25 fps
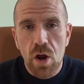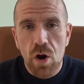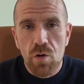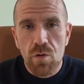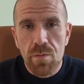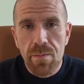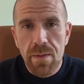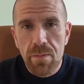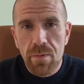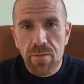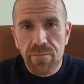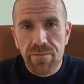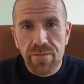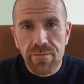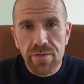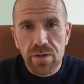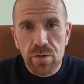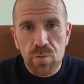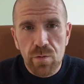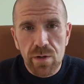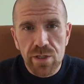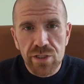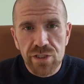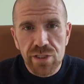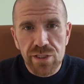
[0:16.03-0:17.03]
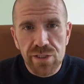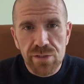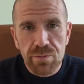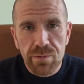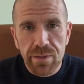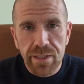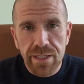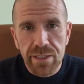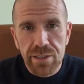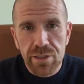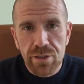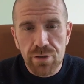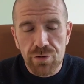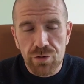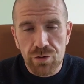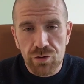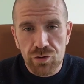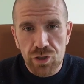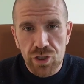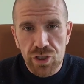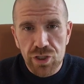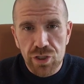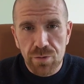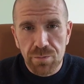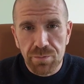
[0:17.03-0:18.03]
Remember, if you have any questions related to your
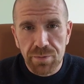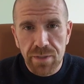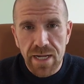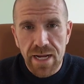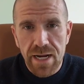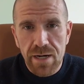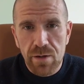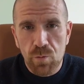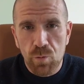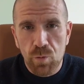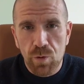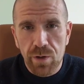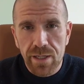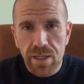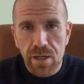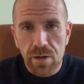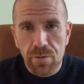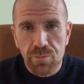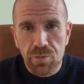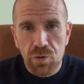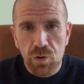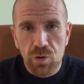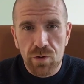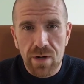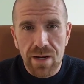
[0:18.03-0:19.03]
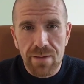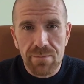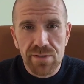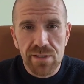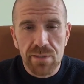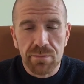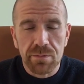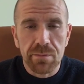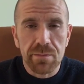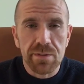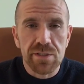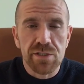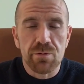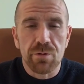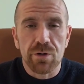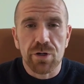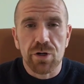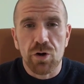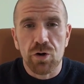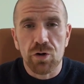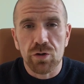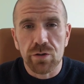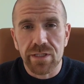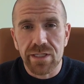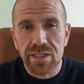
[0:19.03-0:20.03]
nutritional plan, workout program, supplements you are
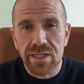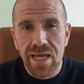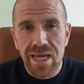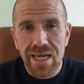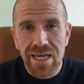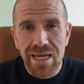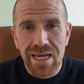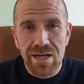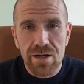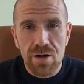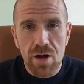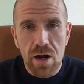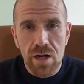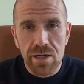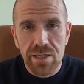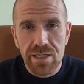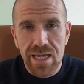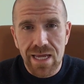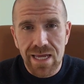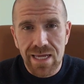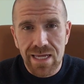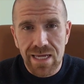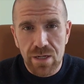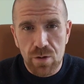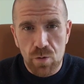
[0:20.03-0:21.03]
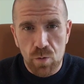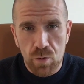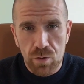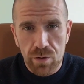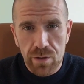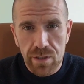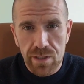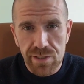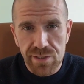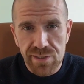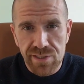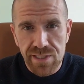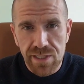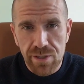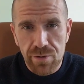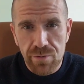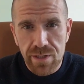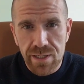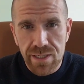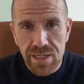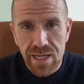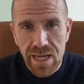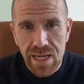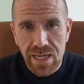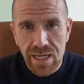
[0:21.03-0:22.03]
currently taking, not taking, or
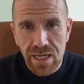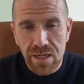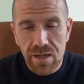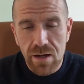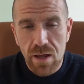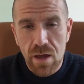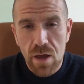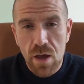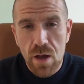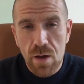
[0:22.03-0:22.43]
considering taking,